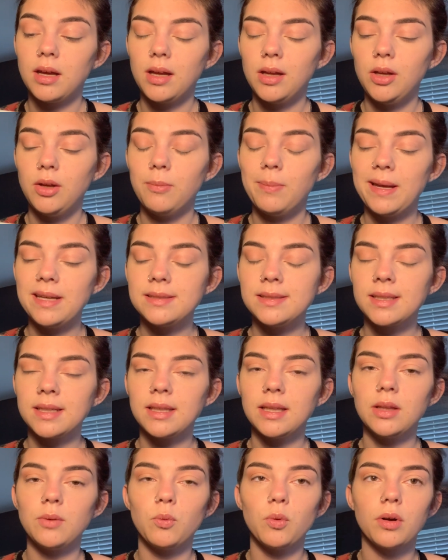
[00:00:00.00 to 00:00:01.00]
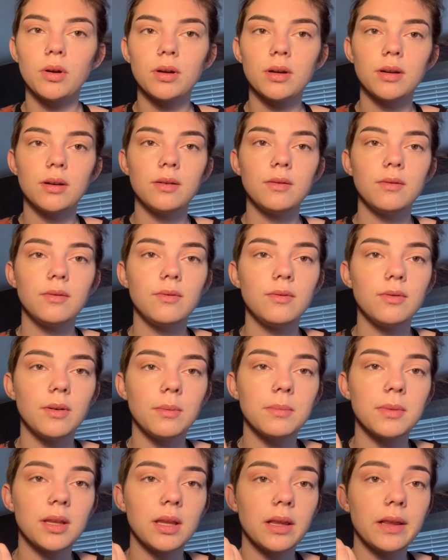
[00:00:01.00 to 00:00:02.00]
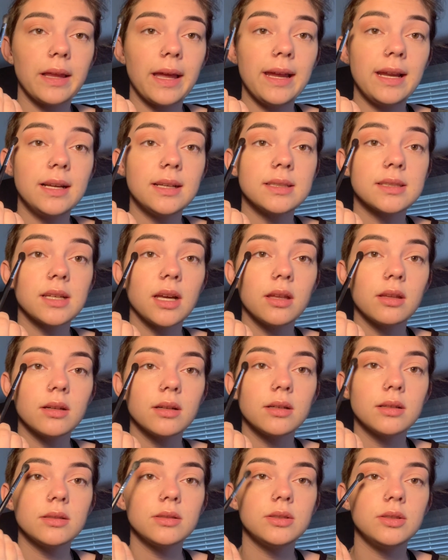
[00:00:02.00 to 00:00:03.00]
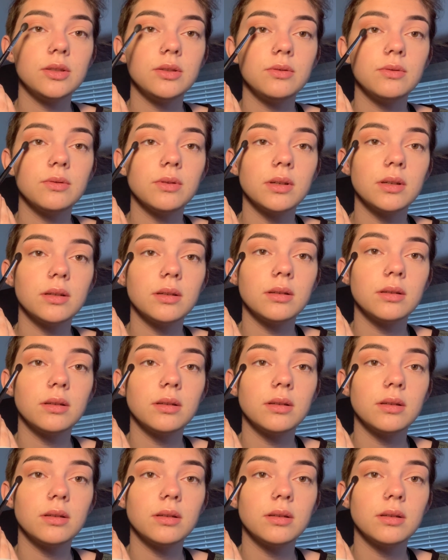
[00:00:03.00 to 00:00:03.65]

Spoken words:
you basically work from the lightest color to